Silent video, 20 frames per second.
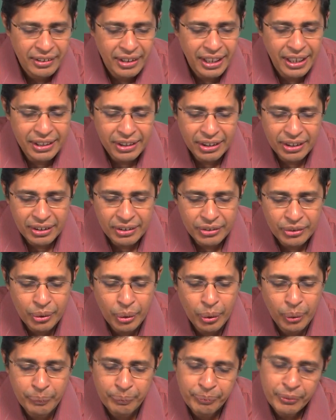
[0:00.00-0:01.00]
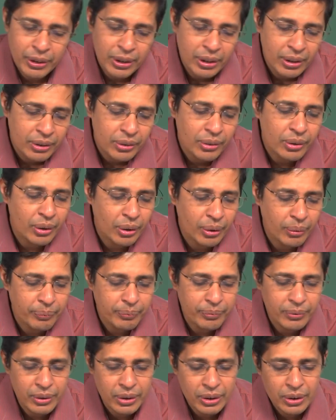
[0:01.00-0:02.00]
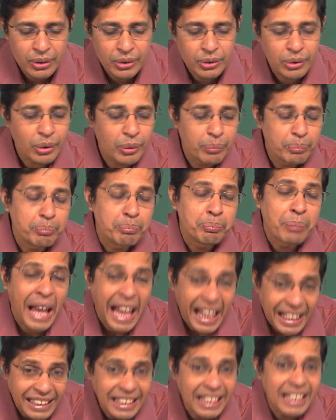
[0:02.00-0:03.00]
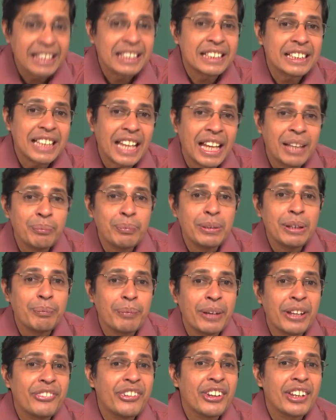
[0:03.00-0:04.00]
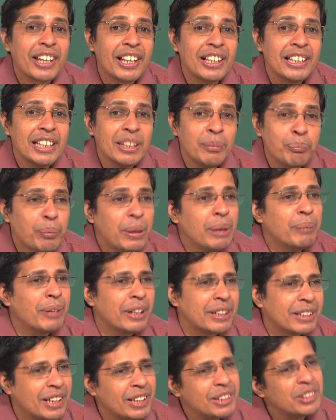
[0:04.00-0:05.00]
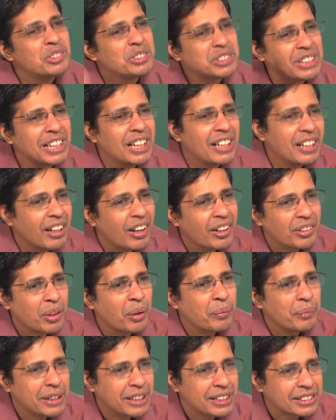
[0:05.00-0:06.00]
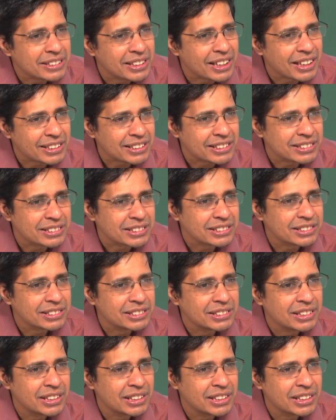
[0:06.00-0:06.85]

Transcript: right. So, so, so barrier can be basically implemented using atomic instructions,